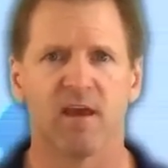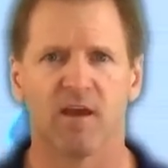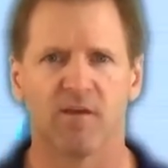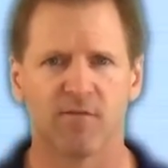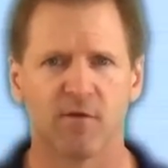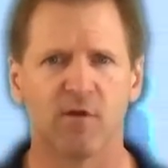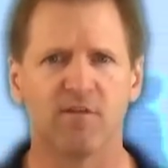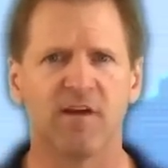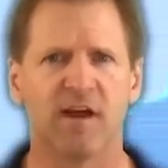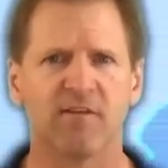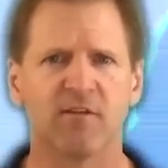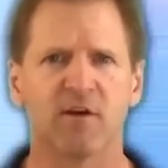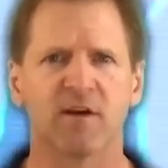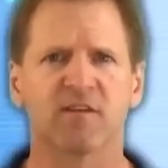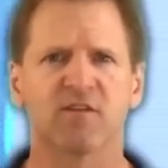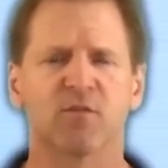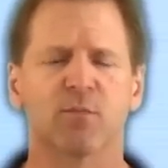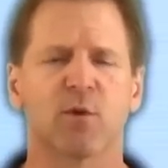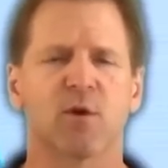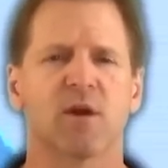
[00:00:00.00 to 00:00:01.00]
If you've ever
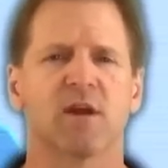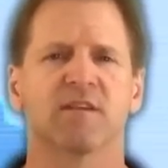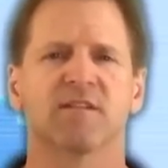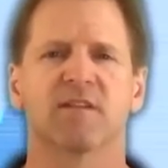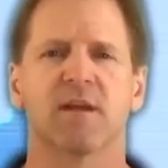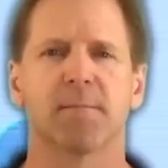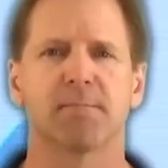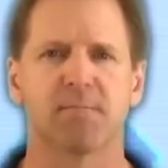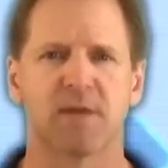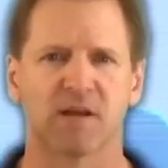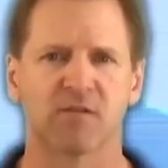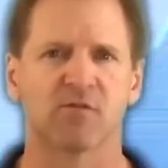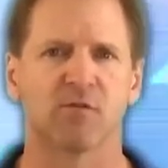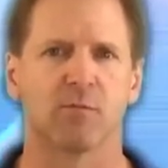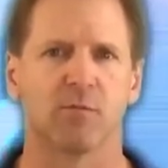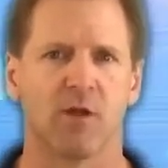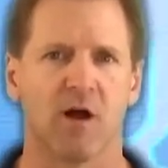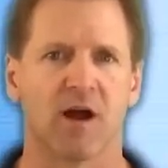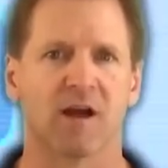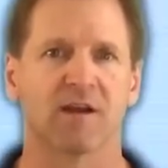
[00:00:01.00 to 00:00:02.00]
experienced a
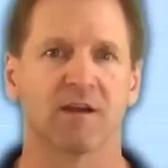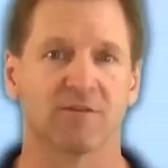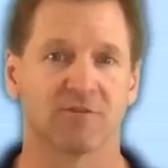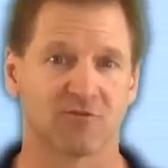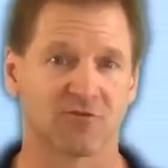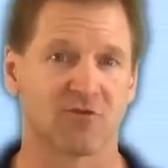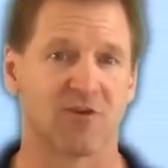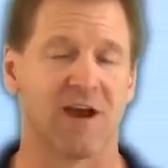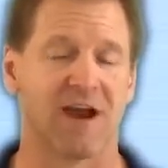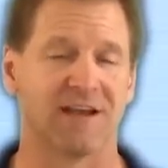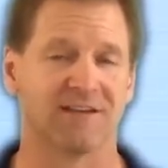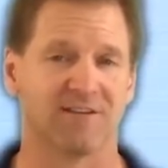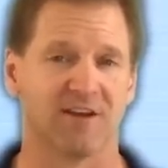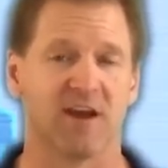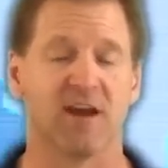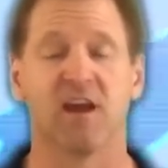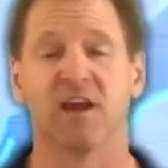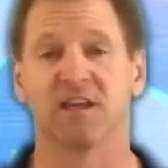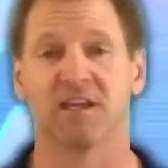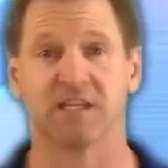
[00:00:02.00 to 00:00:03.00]
mental block and tried
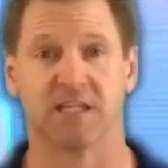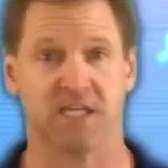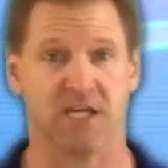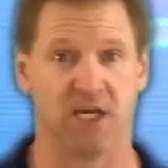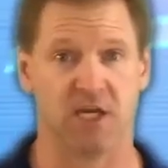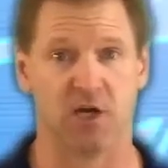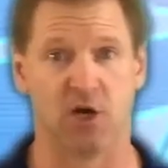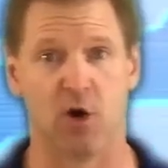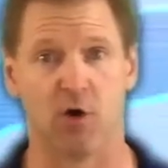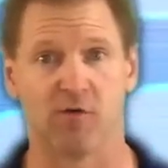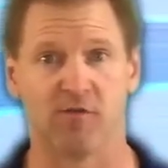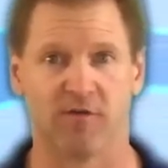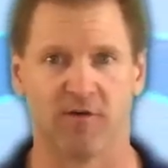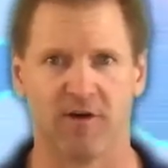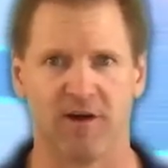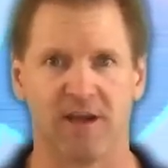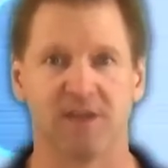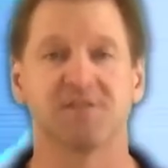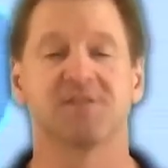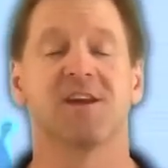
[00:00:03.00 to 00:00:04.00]
to get
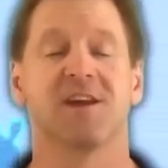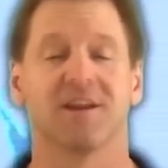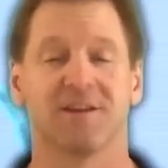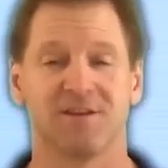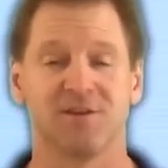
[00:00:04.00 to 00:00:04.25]
over it,